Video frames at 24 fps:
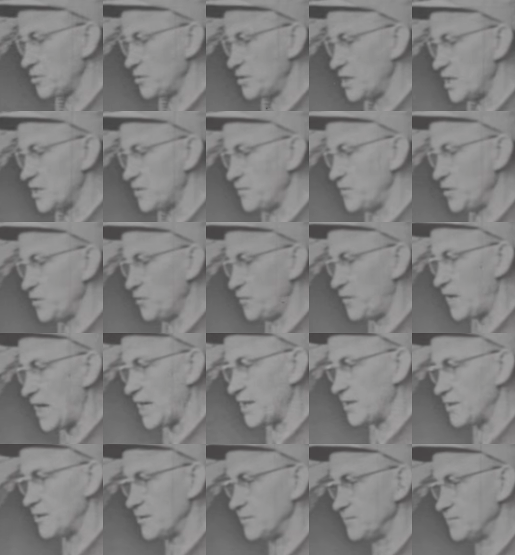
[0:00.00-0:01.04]
through this
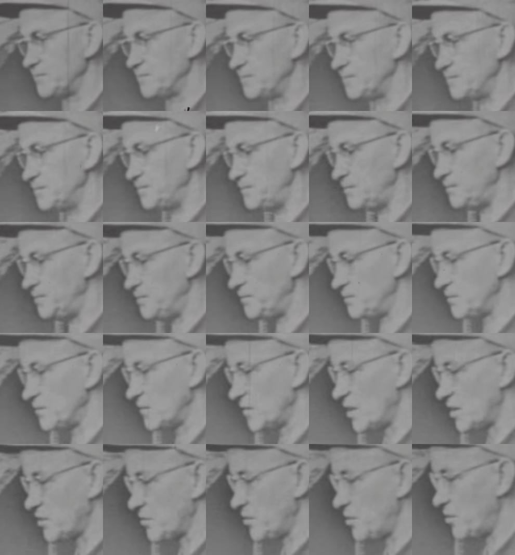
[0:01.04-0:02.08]
viewfinder,
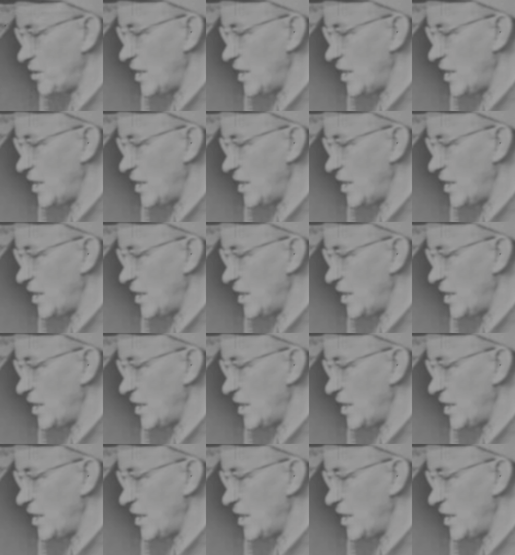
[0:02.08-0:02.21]
this one